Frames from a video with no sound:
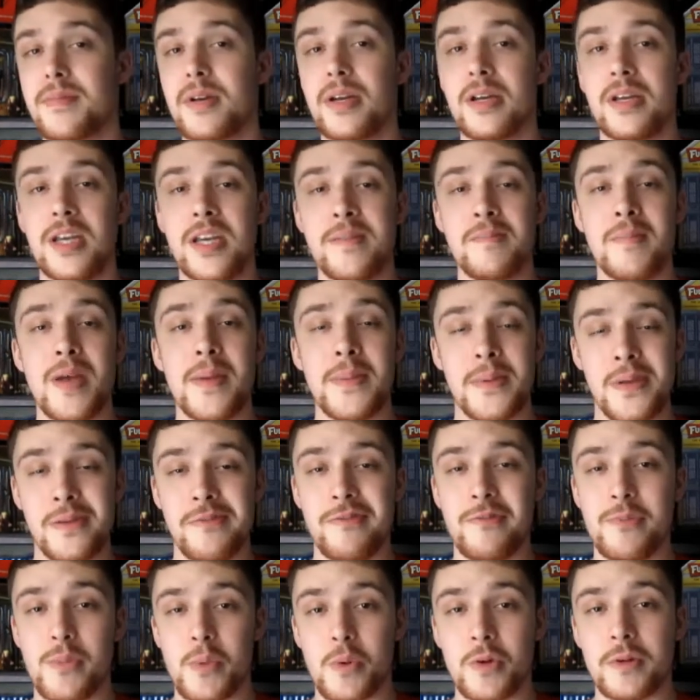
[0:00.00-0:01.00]
maybe
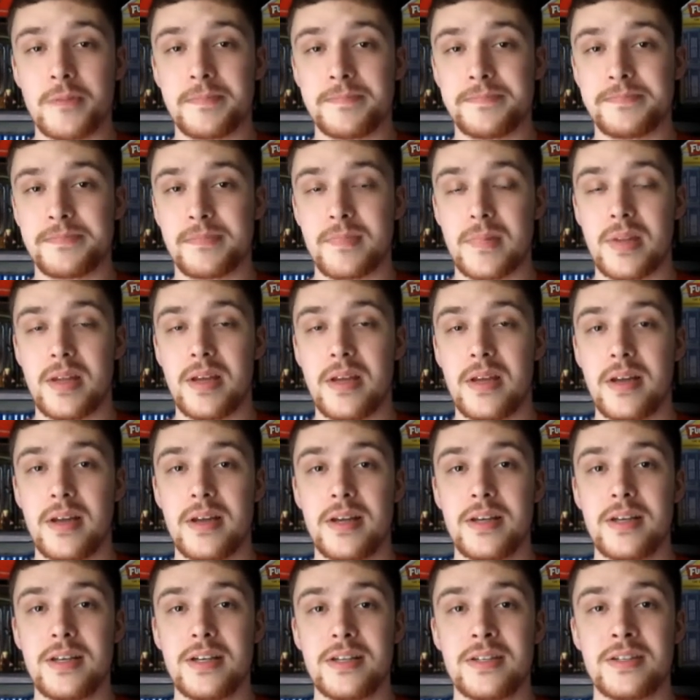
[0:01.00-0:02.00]
even more.
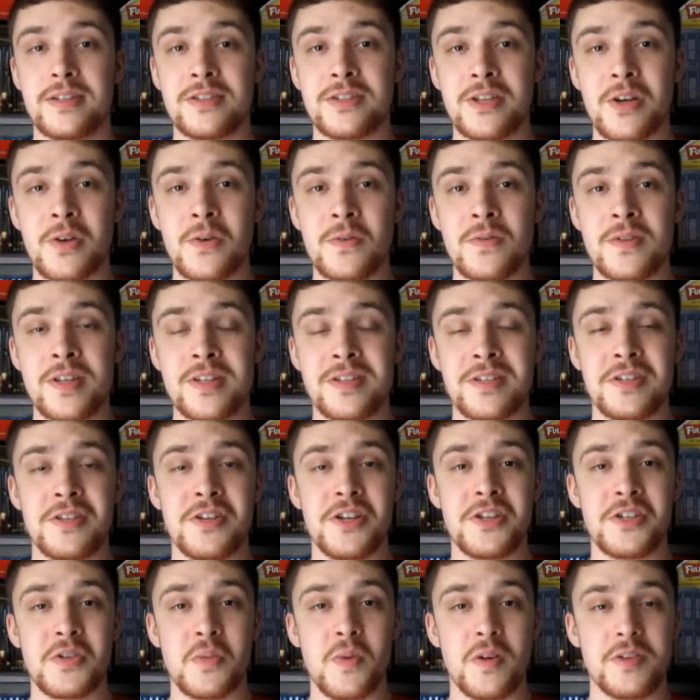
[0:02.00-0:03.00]
So this is
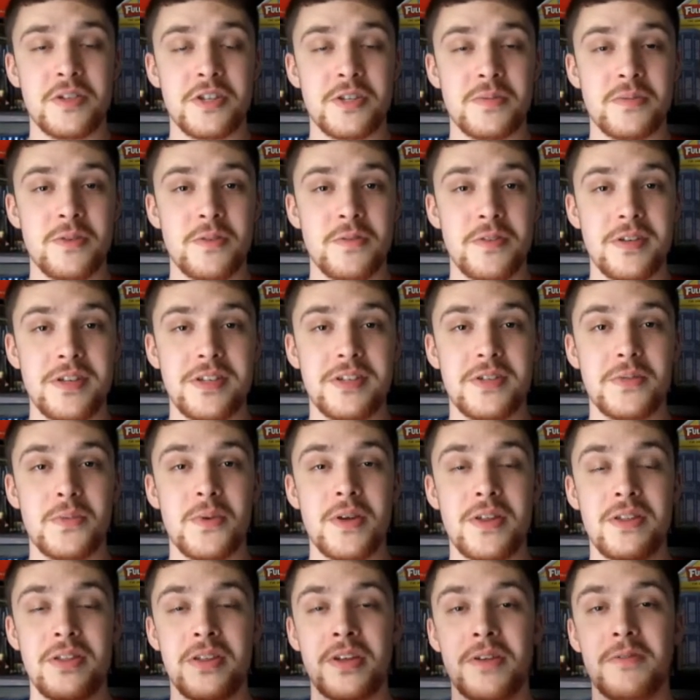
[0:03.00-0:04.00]
Just Watch This Movies
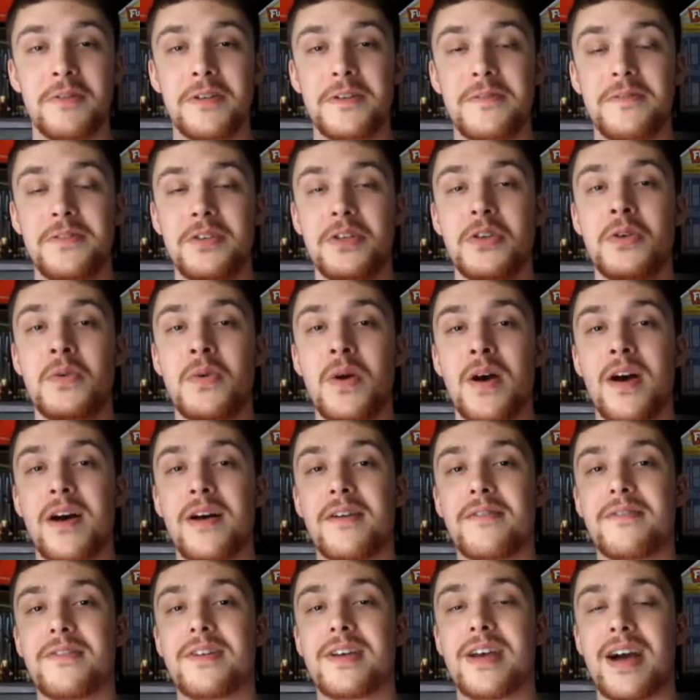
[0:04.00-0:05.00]
with a review
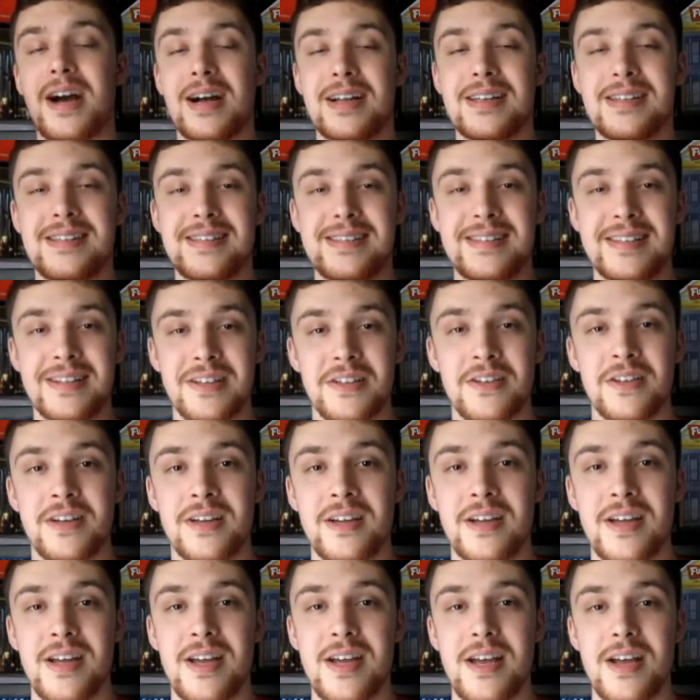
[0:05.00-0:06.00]
of
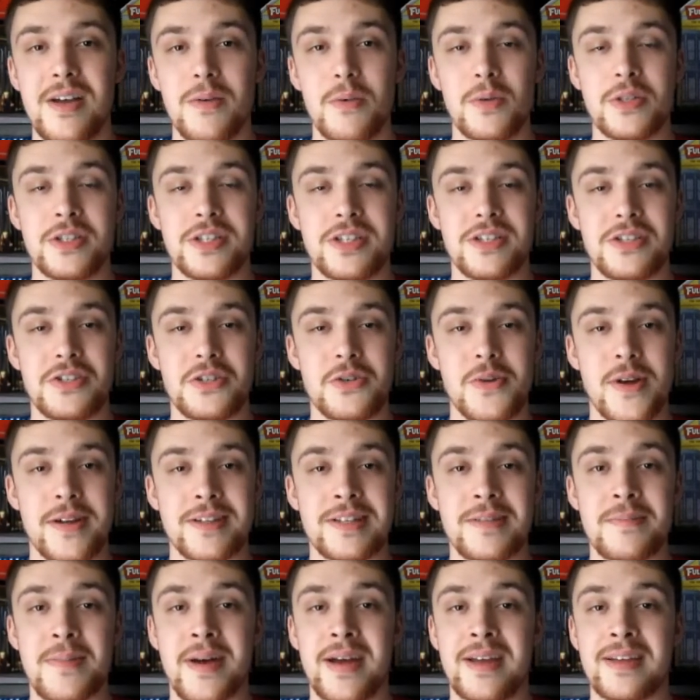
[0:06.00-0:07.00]
Godzilla, which is
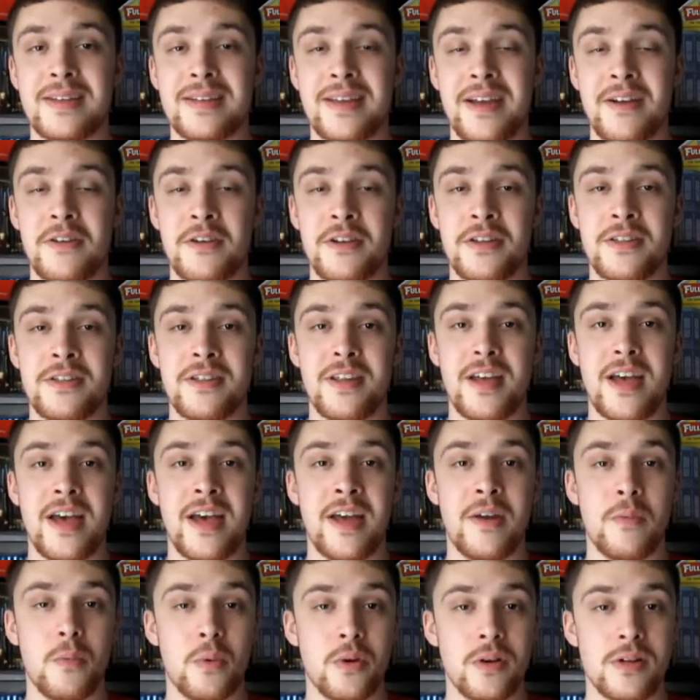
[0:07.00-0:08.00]
directed by Gareth
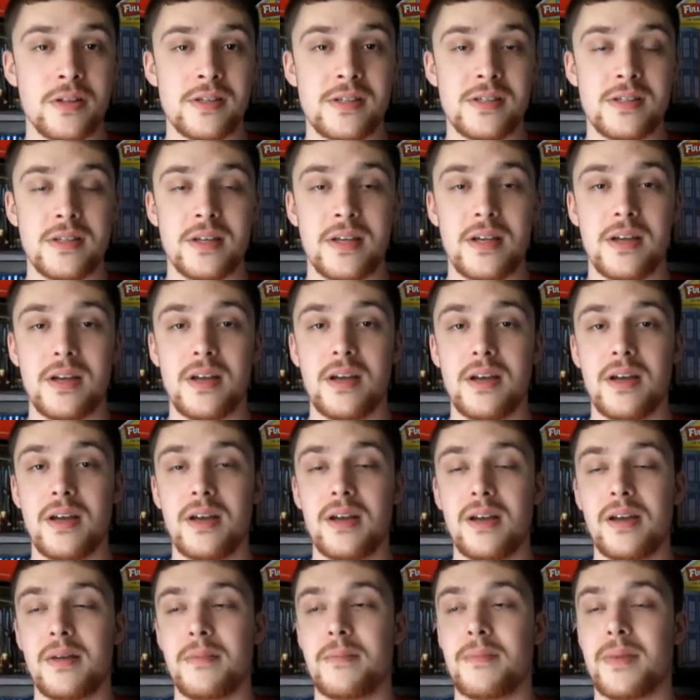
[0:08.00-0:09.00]
Edwards.
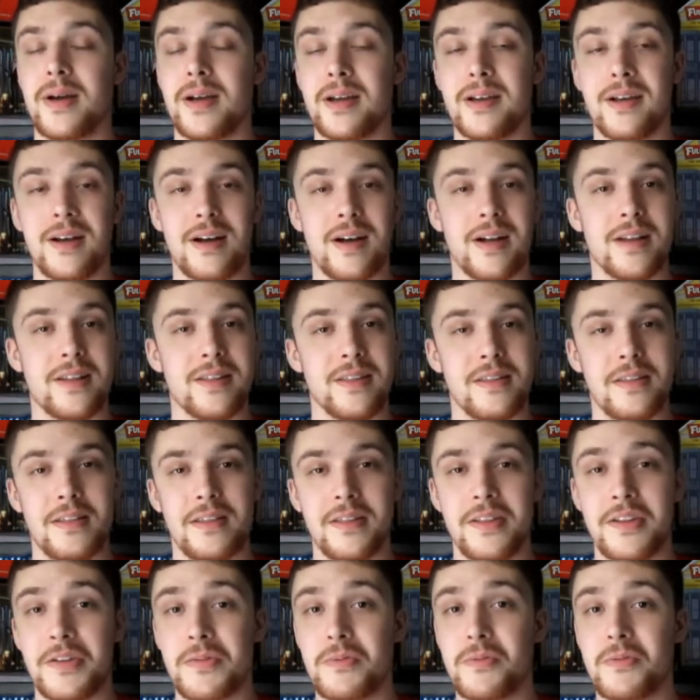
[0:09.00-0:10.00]
My god,
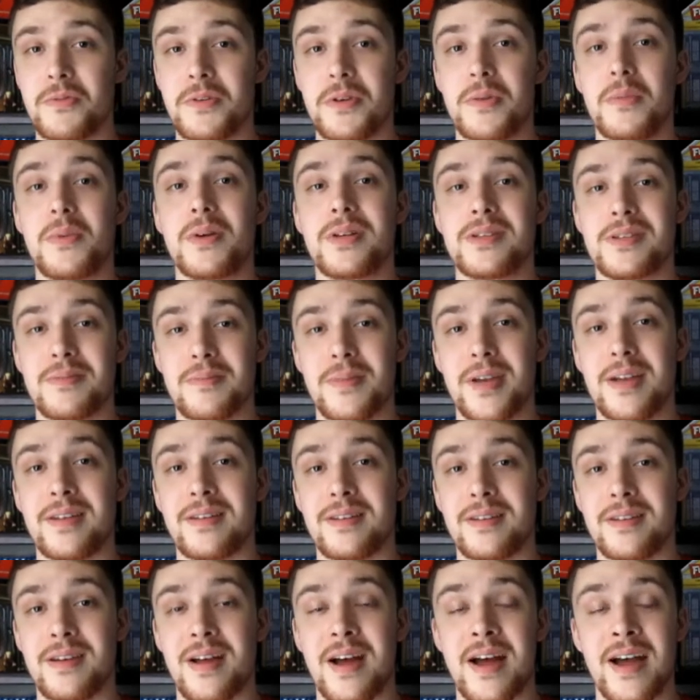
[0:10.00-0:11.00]
this movie was
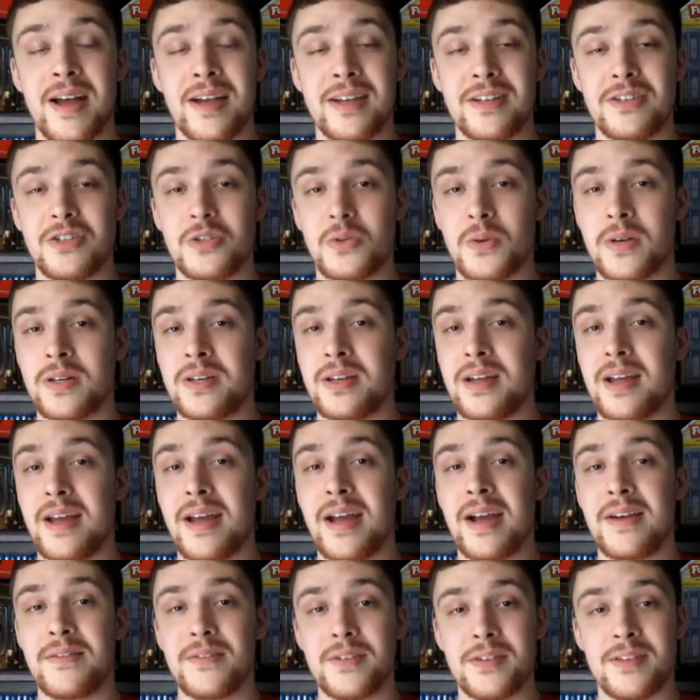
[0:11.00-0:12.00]
amazing. I enjoyed
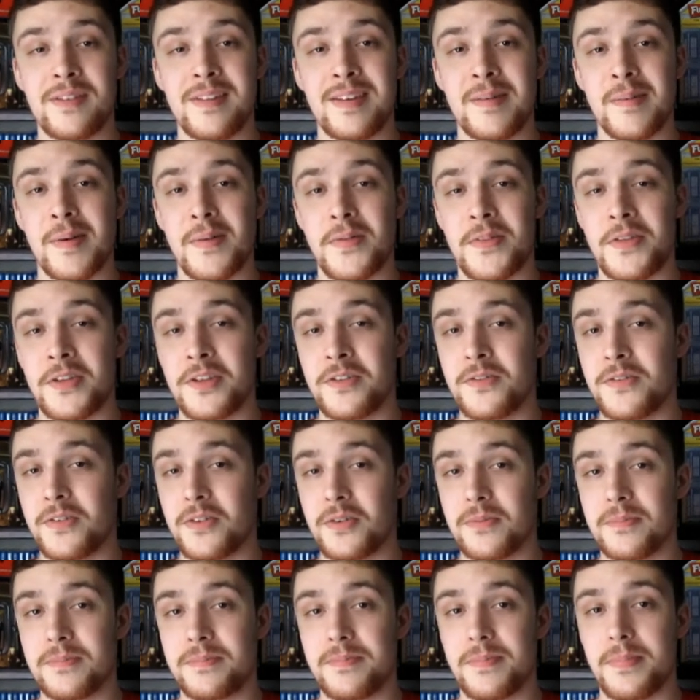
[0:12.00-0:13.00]
everything about this
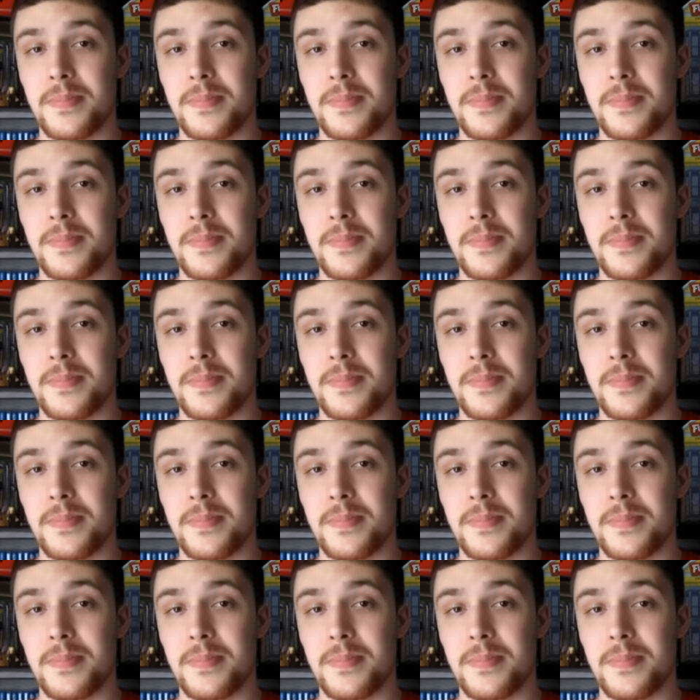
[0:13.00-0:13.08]
film.